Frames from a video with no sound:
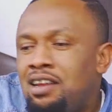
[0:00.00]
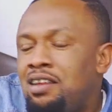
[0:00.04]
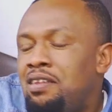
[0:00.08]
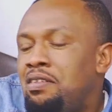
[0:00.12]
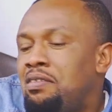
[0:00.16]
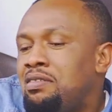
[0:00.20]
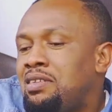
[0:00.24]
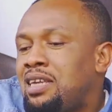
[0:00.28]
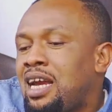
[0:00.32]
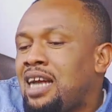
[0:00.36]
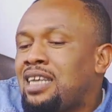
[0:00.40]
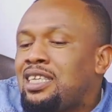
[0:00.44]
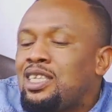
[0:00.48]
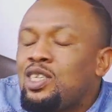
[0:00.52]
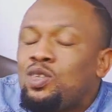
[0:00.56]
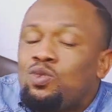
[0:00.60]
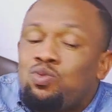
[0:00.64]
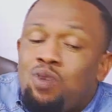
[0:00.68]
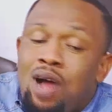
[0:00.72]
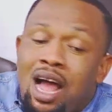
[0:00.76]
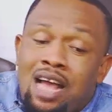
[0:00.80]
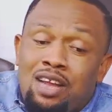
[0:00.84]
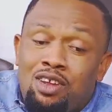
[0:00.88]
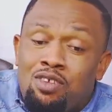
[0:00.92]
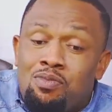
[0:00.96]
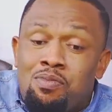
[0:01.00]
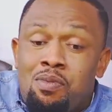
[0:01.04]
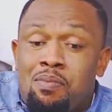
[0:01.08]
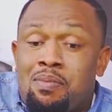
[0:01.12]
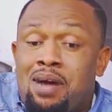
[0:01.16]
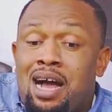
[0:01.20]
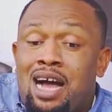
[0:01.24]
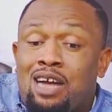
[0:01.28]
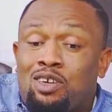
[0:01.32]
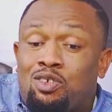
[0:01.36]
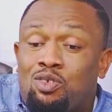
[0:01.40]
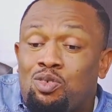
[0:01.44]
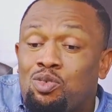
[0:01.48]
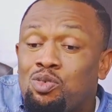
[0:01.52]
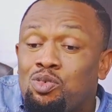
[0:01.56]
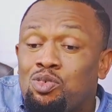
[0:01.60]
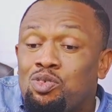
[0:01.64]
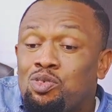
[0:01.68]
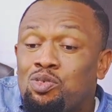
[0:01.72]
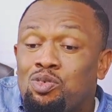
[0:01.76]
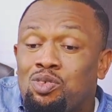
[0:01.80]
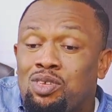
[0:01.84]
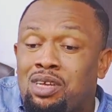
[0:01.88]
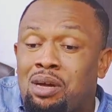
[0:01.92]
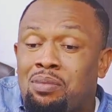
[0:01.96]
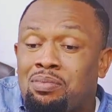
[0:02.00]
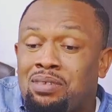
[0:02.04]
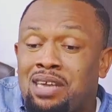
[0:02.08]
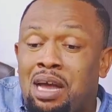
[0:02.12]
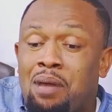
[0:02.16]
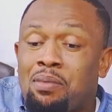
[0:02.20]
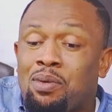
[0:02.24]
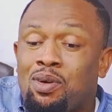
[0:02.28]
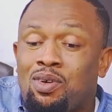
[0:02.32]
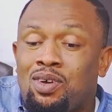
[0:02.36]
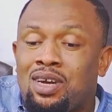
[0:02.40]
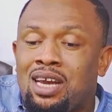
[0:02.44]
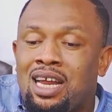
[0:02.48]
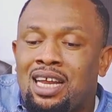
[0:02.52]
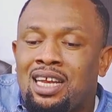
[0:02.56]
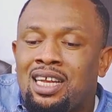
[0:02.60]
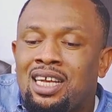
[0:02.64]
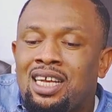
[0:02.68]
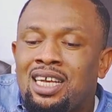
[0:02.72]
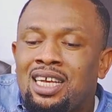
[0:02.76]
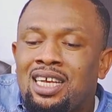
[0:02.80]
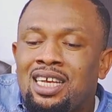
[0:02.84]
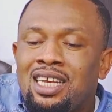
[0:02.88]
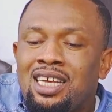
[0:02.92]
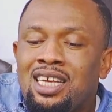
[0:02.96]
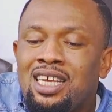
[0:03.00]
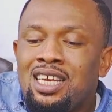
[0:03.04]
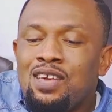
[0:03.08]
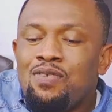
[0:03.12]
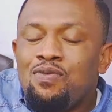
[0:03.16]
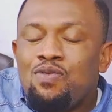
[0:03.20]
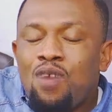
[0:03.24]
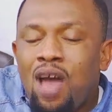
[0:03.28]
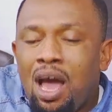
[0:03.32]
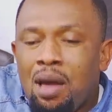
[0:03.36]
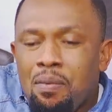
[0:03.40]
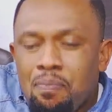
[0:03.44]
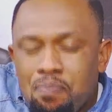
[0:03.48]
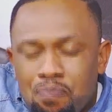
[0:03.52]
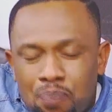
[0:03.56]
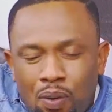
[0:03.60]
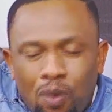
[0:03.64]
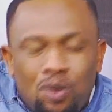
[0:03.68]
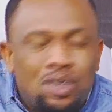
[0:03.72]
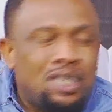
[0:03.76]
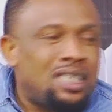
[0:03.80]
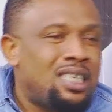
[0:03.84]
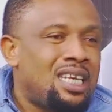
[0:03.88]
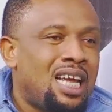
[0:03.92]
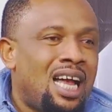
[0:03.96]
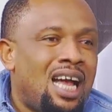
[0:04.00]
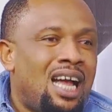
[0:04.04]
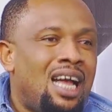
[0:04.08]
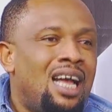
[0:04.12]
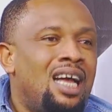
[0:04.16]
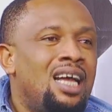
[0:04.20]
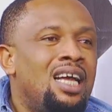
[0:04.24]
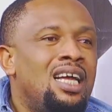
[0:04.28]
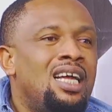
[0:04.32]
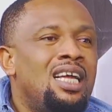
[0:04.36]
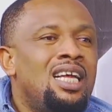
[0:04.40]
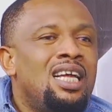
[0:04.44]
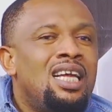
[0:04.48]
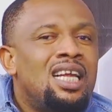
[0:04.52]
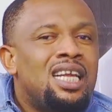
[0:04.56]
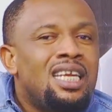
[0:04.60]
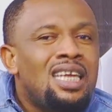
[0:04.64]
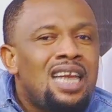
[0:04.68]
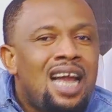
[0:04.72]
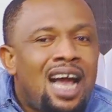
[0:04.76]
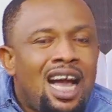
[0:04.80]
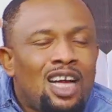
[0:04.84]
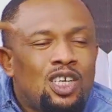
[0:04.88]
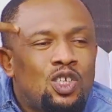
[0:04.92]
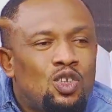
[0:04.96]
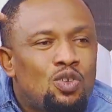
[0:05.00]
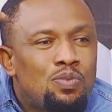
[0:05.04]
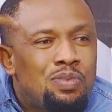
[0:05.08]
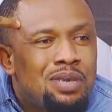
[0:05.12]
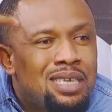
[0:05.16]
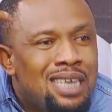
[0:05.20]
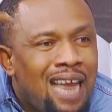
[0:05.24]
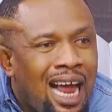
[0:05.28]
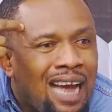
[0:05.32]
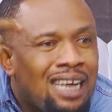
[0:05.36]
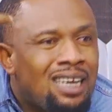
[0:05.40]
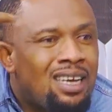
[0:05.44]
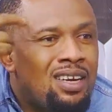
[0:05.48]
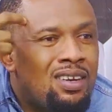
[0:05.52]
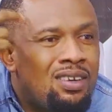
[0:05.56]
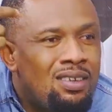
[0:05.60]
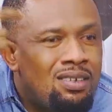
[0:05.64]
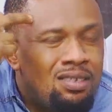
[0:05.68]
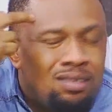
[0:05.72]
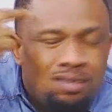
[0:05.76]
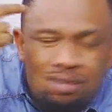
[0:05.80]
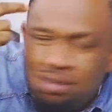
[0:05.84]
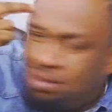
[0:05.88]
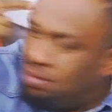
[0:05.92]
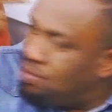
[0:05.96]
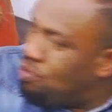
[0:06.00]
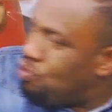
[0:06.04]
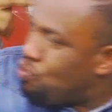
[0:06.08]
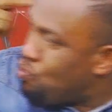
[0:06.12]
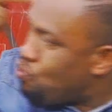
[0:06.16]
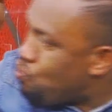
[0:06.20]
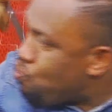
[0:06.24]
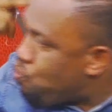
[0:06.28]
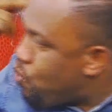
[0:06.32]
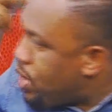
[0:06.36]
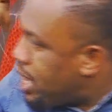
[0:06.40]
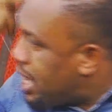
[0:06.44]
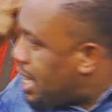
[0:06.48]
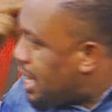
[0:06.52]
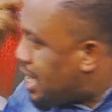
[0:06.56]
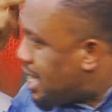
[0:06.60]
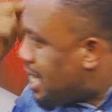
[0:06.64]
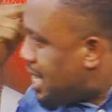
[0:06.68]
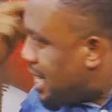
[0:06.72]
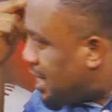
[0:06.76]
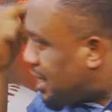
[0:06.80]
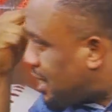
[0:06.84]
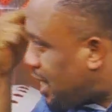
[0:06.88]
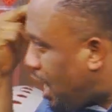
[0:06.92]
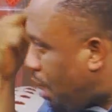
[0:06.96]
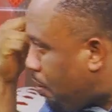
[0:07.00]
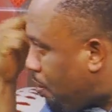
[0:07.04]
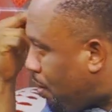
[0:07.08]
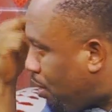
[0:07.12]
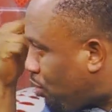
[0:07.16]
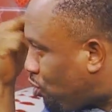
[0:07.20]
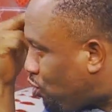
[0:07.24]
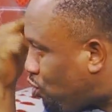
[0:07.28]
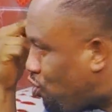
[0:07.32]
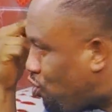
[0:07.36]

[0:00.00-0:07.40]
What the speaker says: That is why, you remember I told you some time ago that if you are a boxer, there has to be that wickedness about